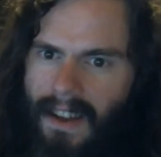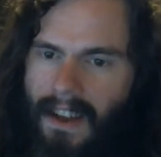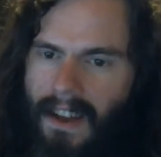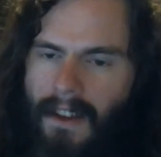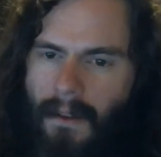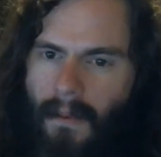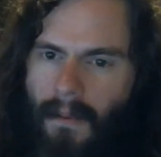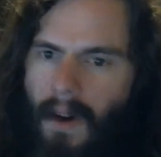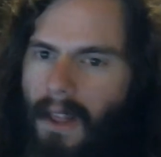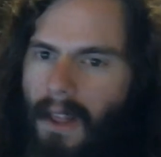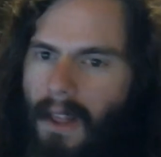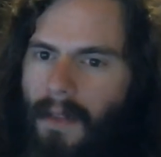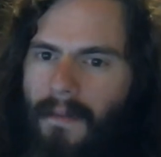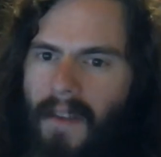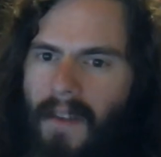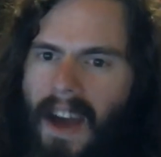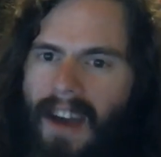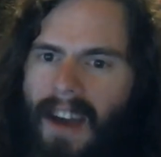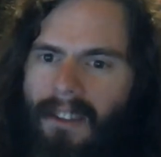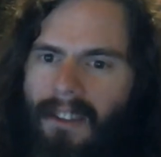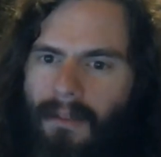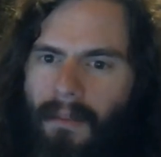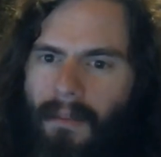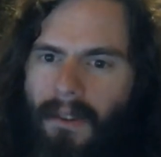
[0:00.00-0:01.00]
While the
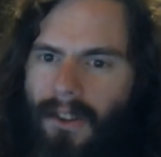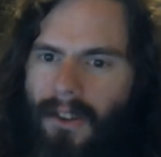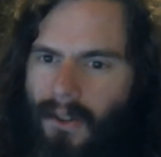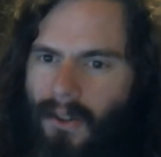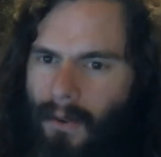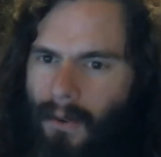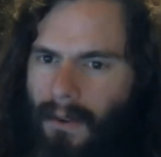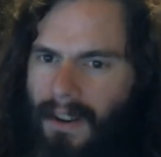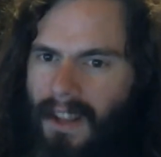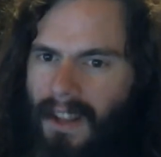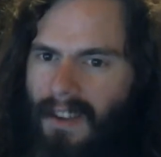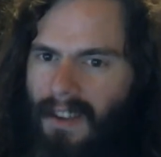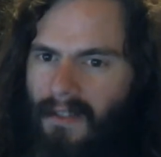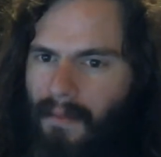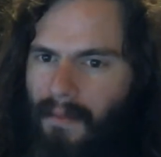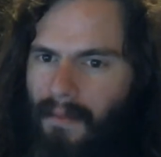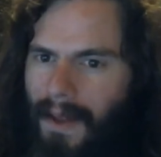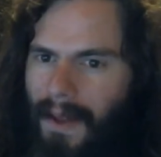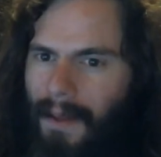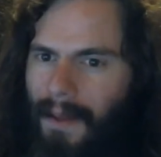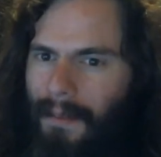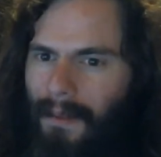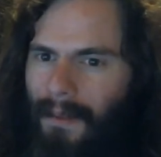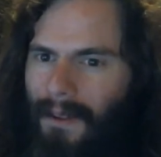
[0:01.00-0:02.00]
vast majority of
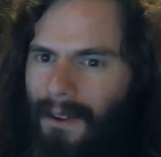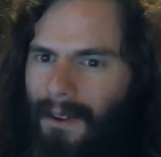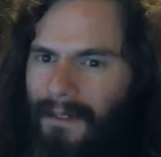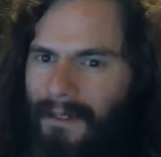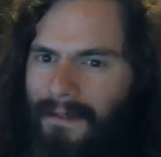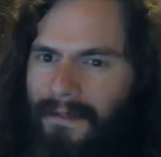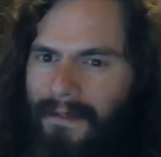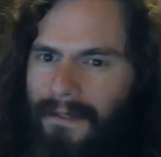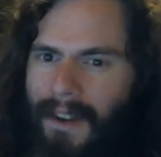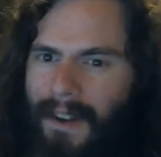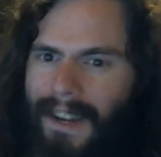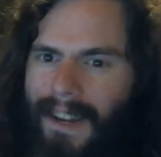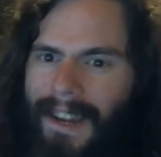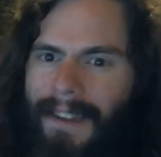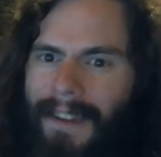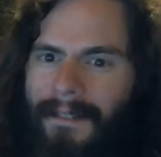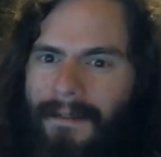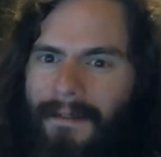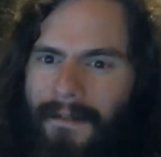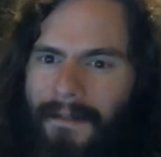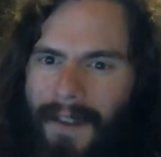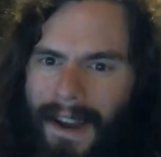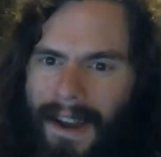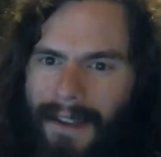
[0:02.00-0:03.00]
people are fucking
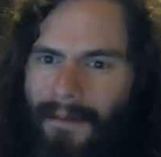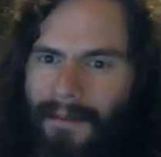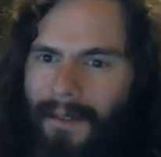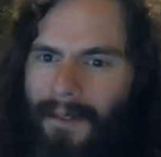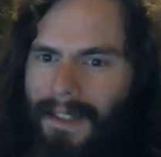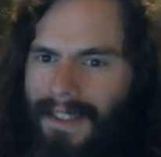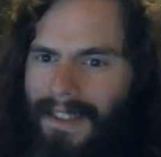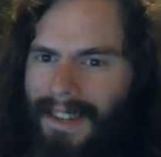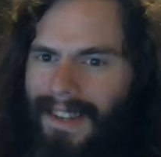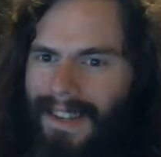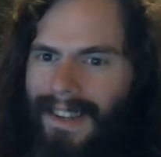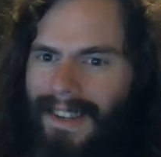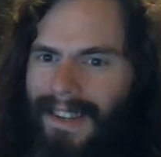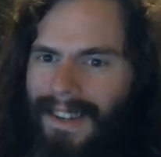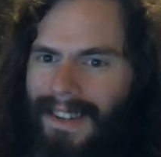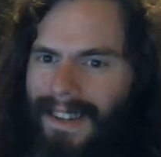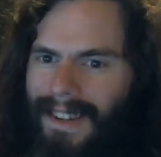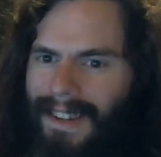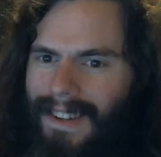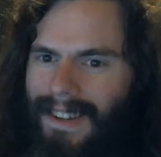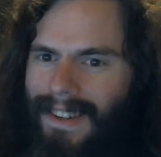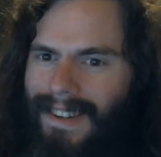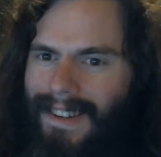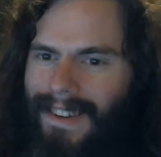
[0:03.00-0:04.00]
fine with it,
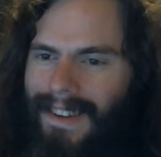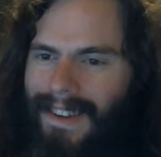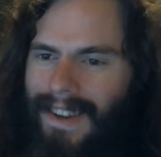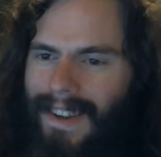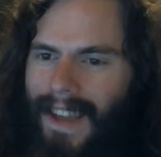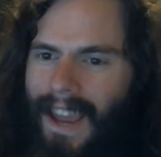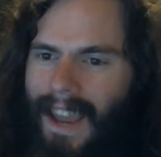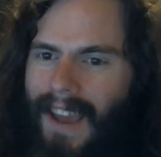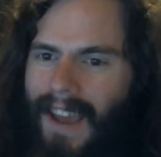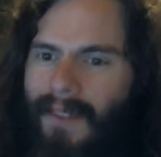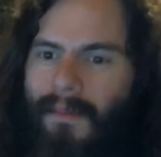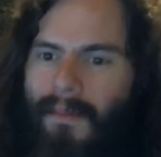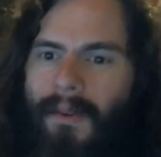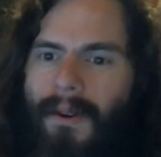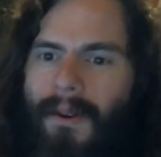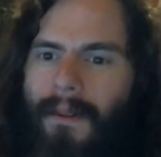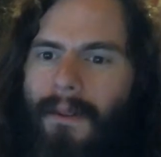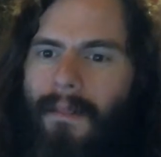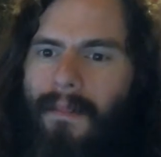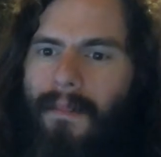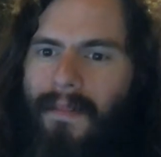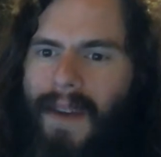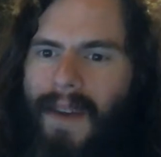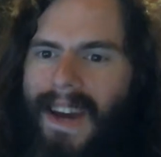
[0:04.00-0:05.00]
and will
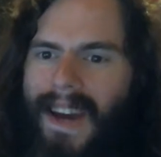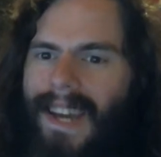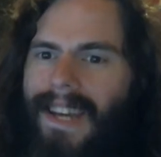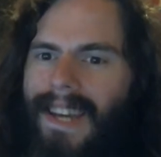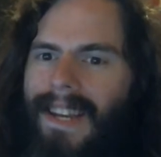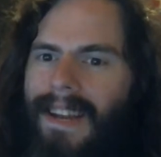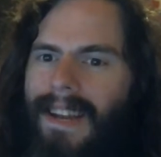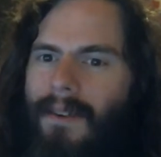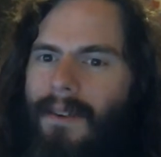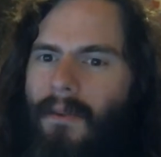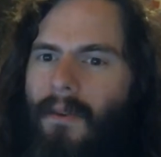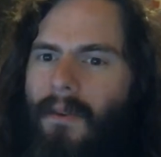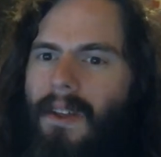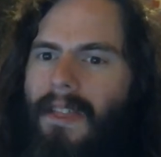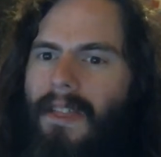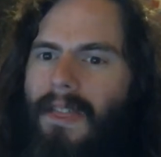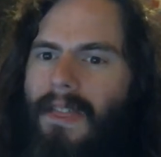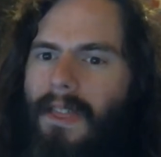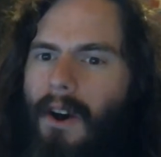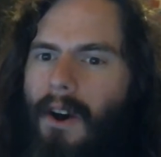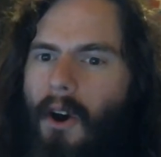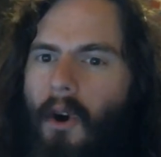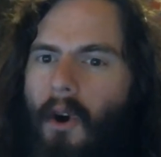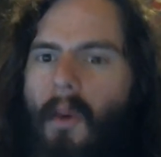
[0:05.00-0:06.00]
beckon it
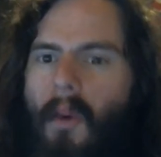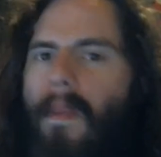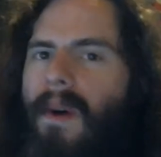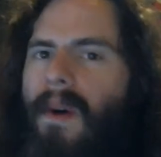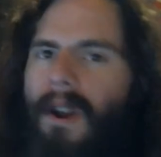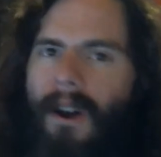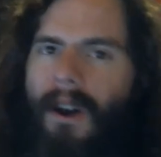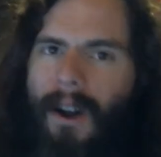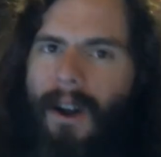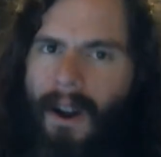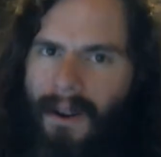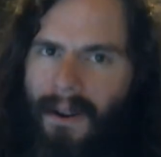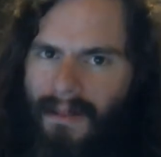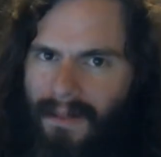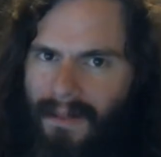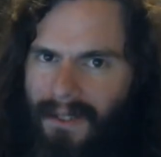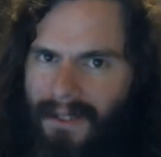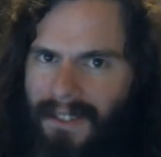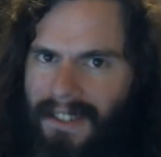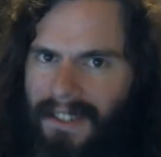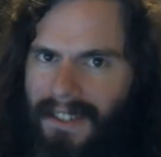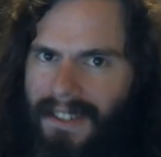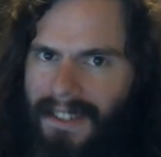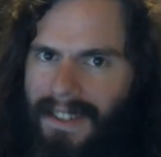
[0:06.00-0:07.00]
with open
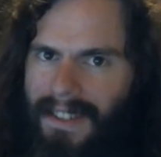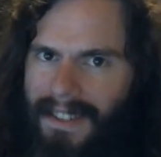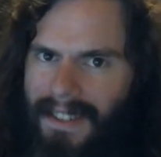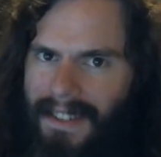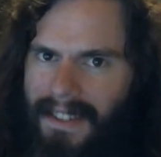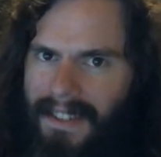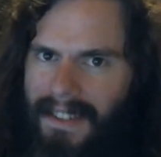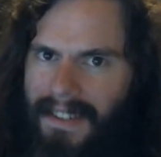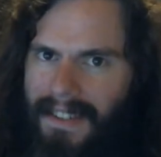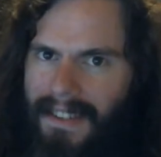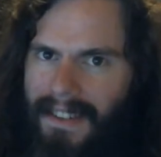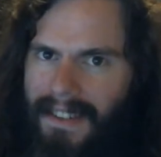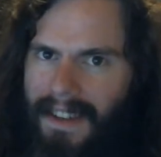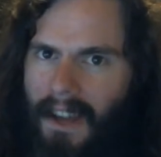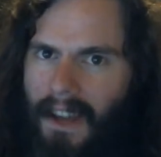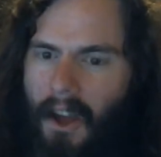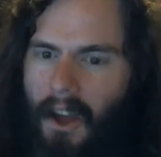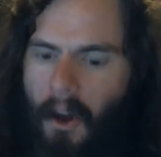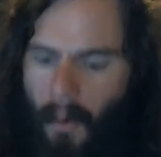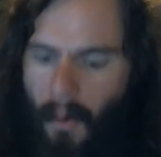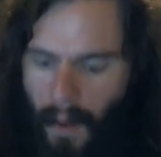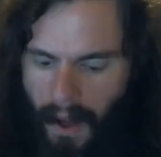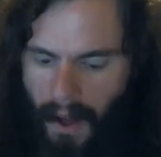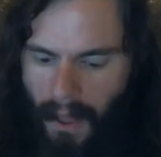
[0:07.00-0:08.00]
arms.
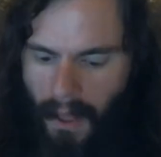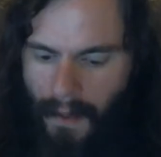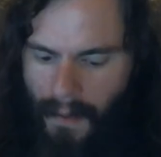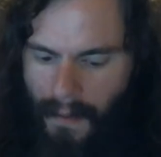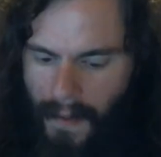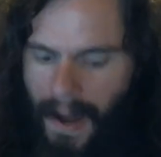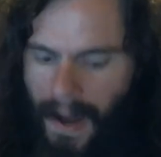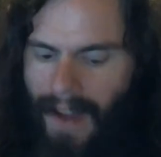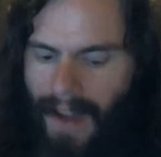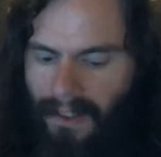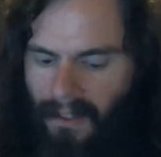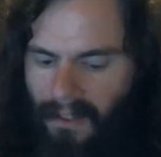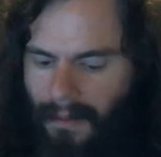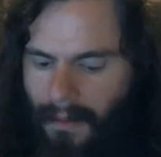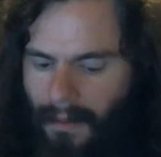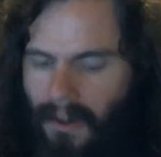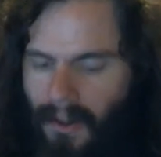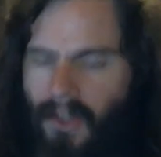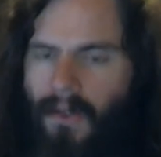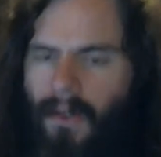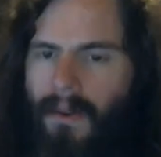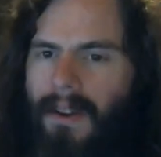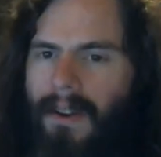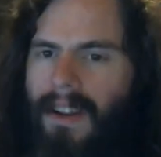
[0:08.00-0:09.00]
While the vast
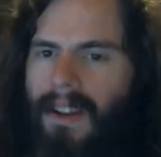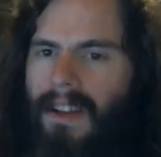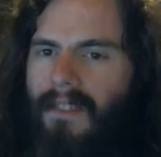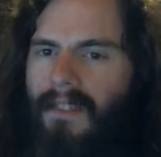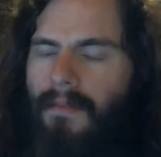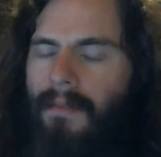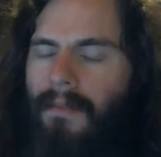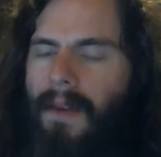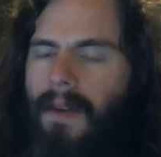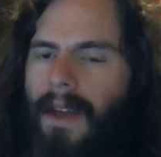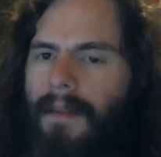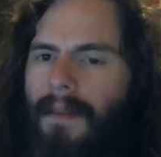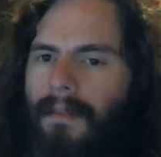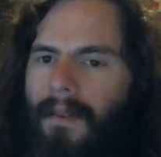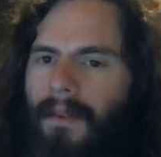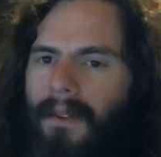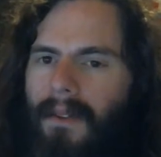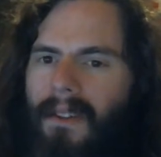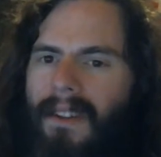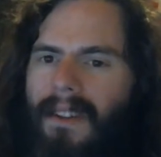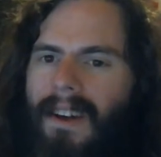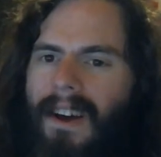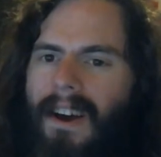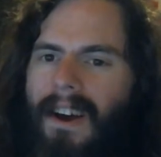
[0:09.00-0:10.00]
majority of
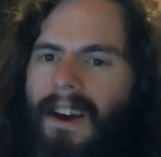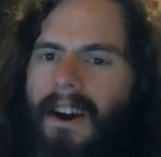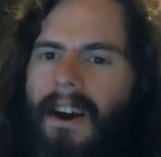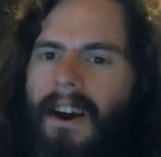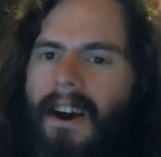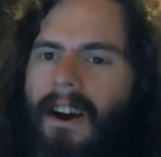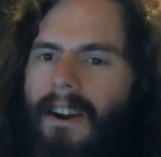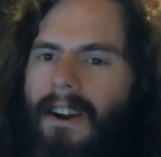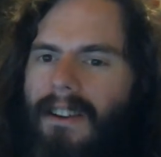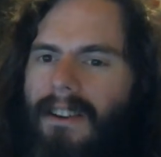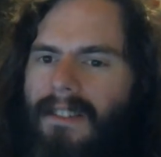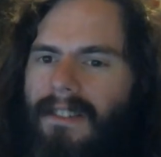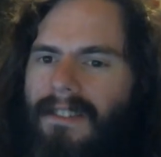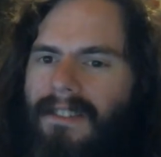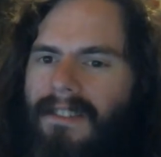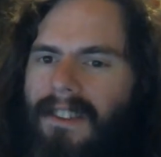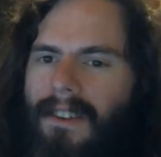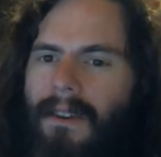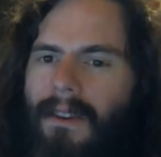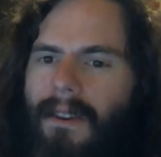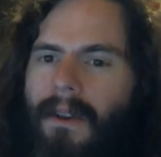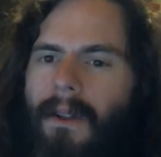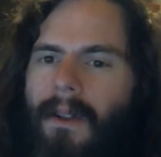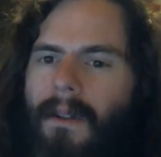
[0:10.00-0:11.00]
people are
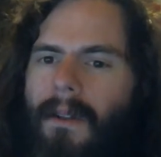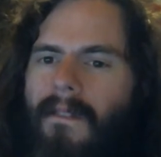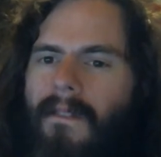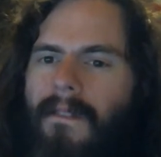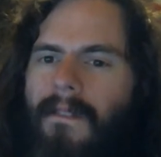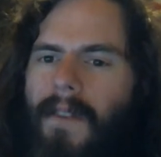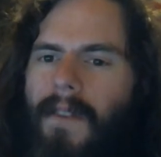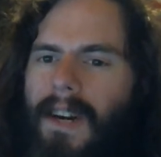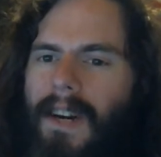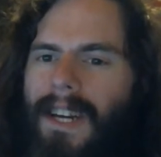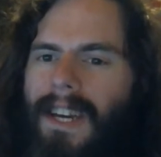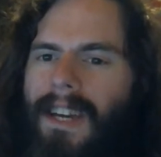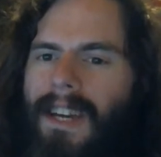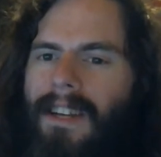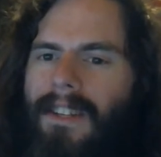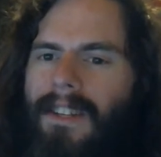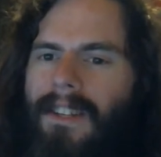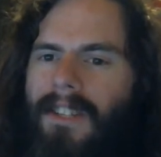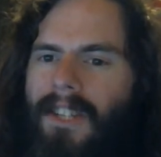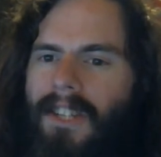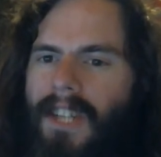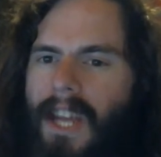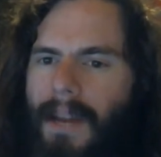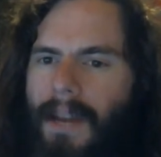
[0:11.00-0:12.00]
still fucking
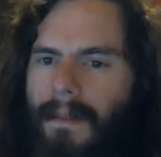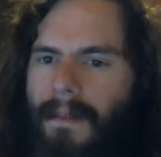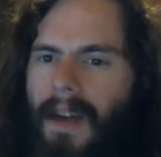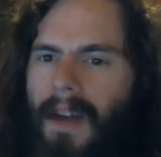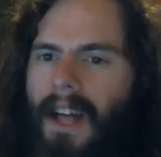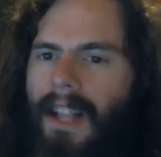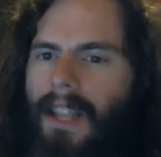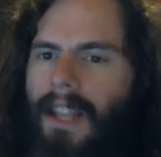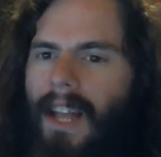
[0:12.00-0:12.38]
sheep.